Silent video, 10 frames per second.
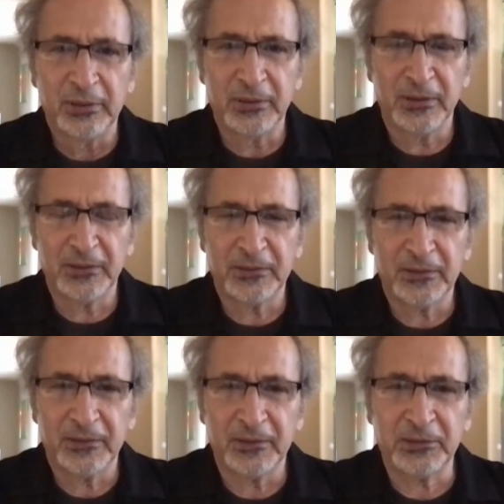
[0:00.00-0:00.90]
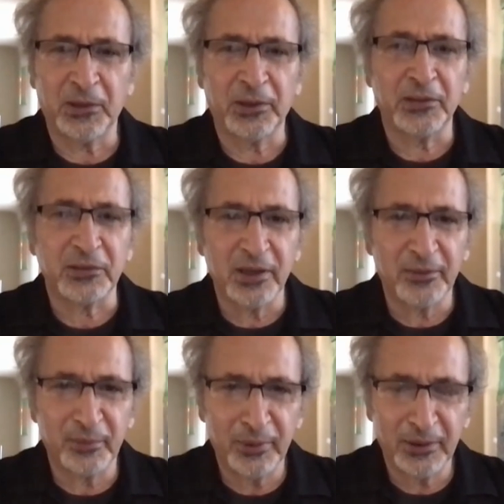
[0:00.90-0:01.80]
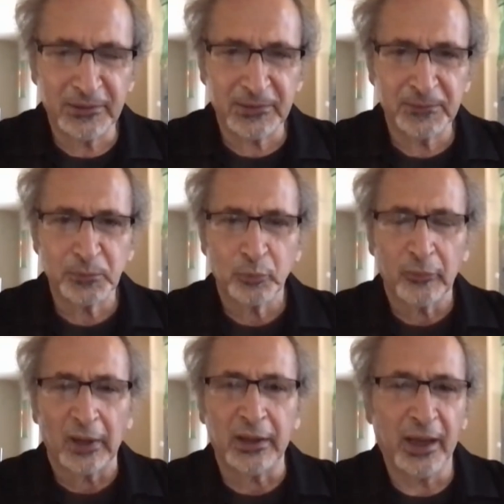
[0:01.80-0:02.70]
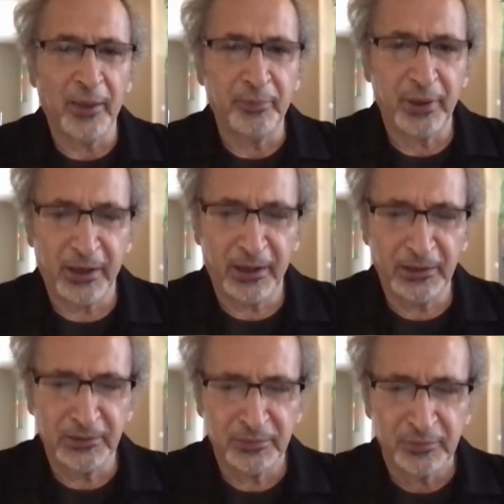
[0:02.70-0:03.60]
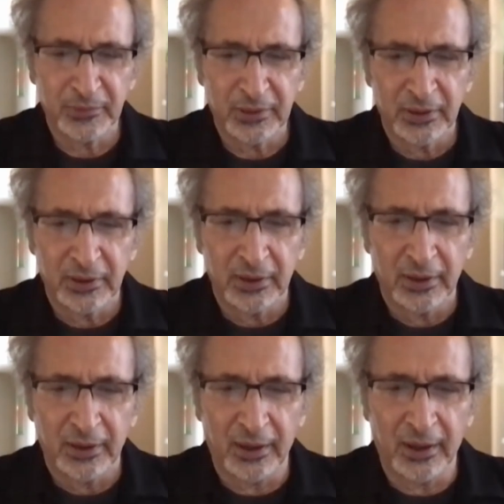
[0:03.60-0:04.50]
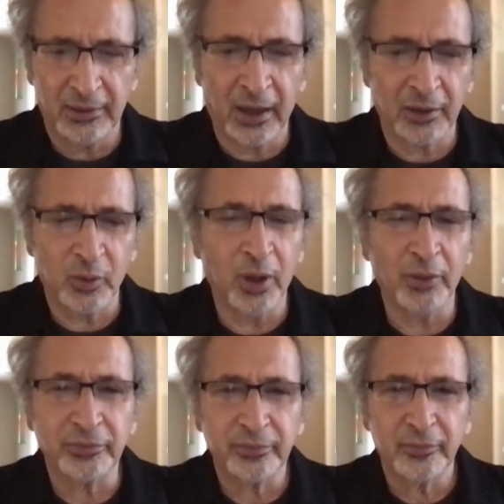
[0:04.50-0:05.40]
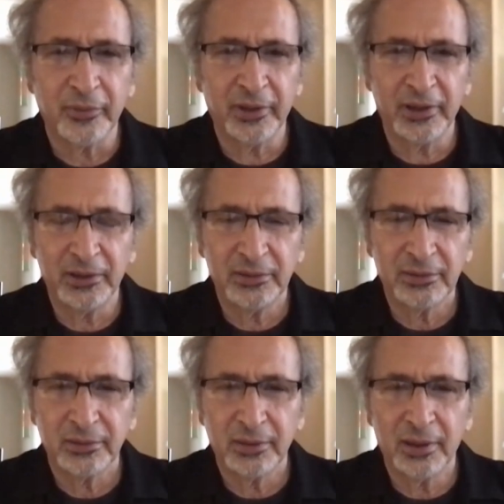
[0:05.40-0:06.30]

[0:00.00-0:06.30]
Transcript: because the Turkish government's campaign, and I'll quote the